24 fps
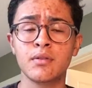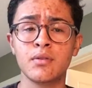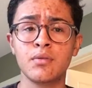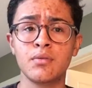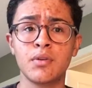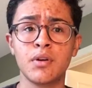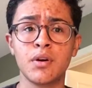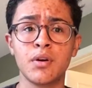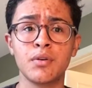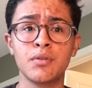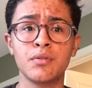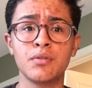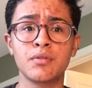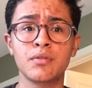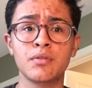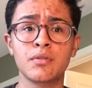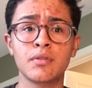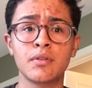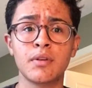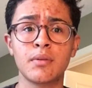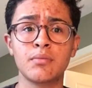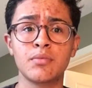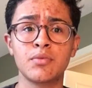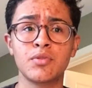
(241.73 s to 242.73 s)
Who knows?
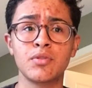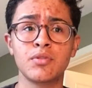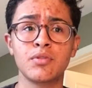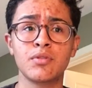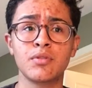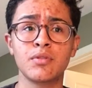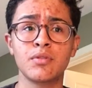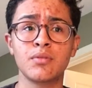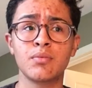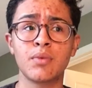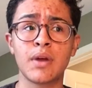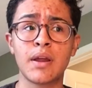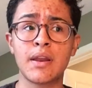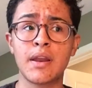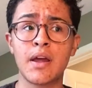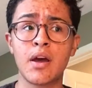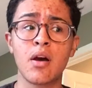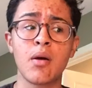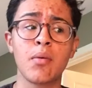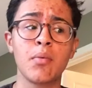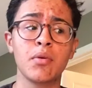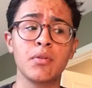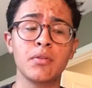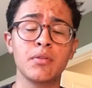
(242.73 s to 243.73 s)
Right
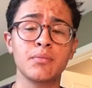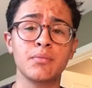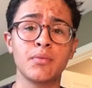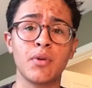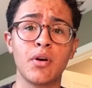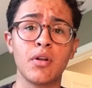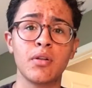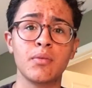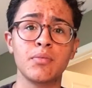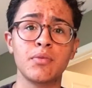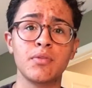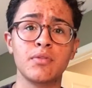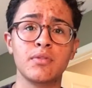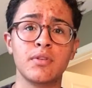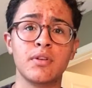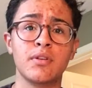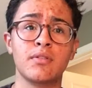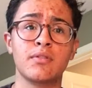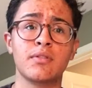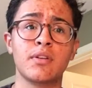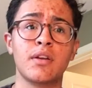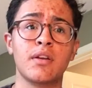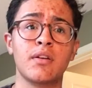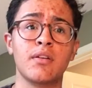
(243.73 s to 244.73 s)
now all I'm using is
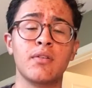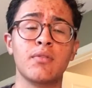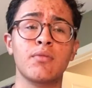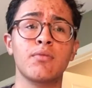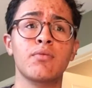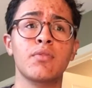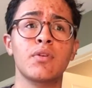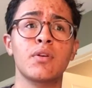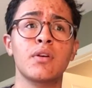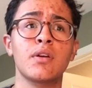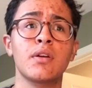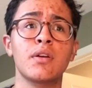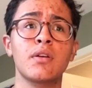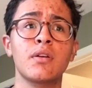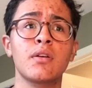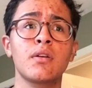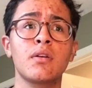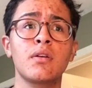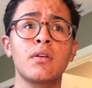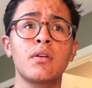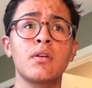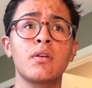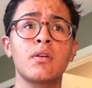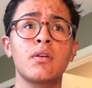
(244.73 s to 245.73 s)
like a very
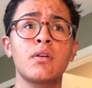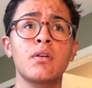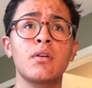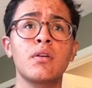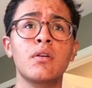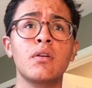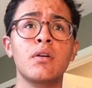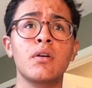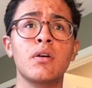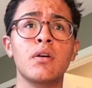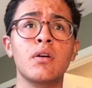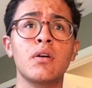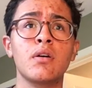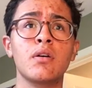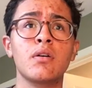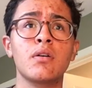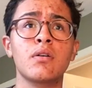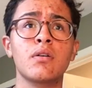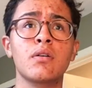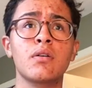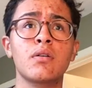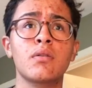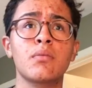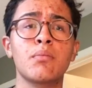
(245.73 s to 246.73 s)

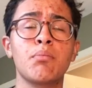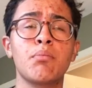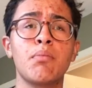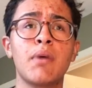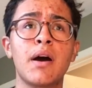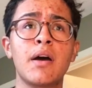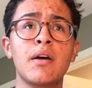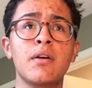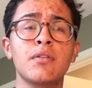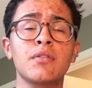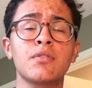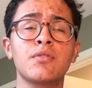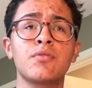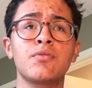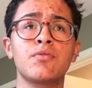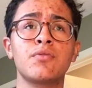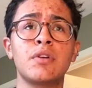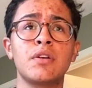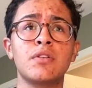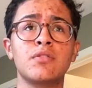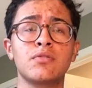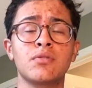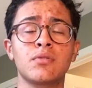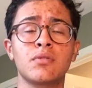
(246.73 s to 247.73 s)
mild
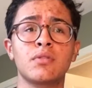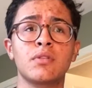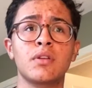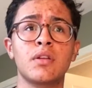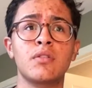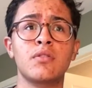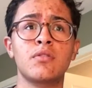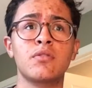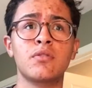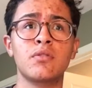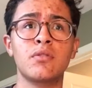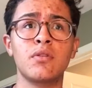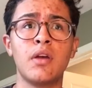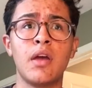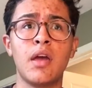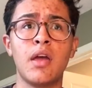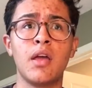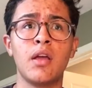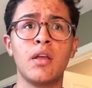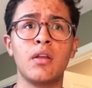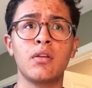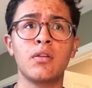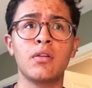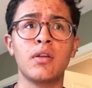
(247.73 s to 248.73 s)
facial cleanser
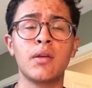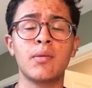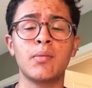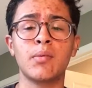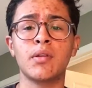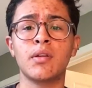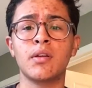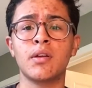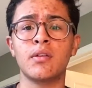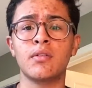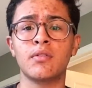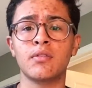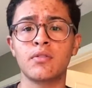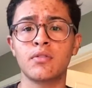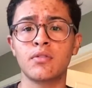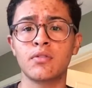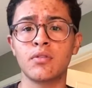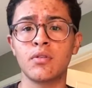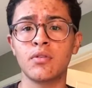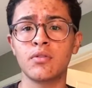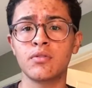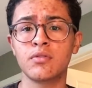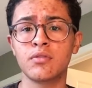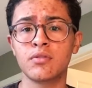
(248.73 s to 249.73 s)
and Himalayan
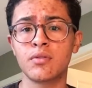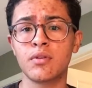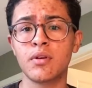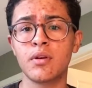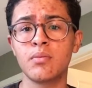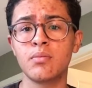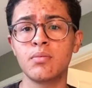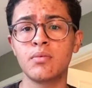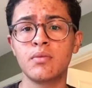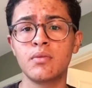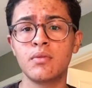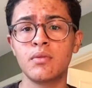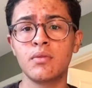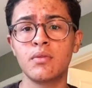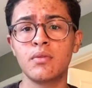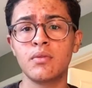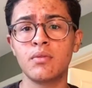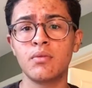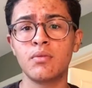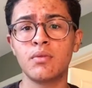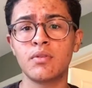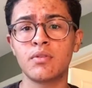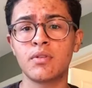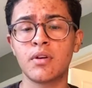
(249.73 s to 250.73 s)
salt scrub,
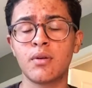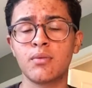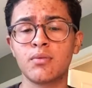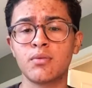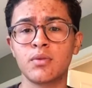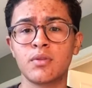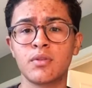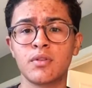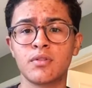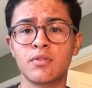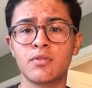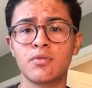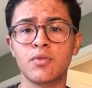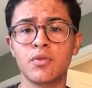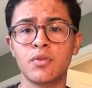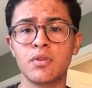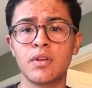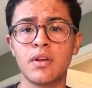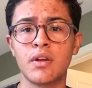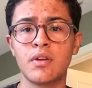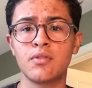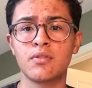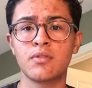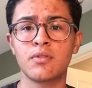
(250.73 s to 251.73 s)
which helps with
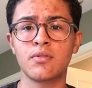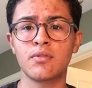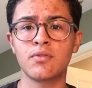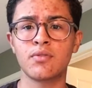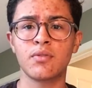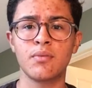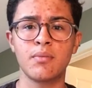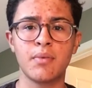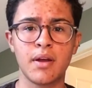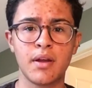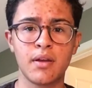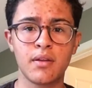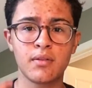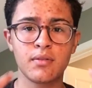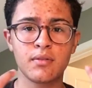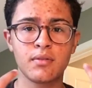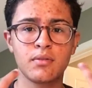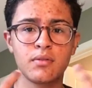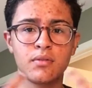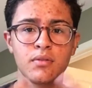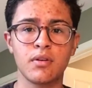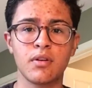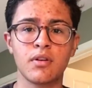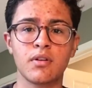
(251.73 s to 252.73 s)
exfoliation for my
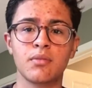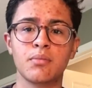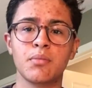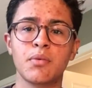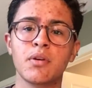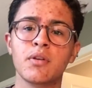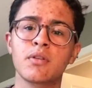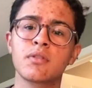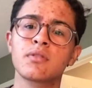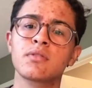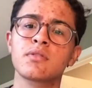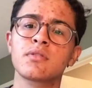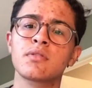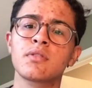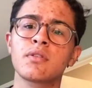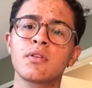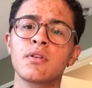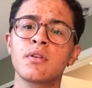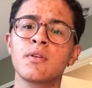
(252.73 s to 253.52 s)
dark marks.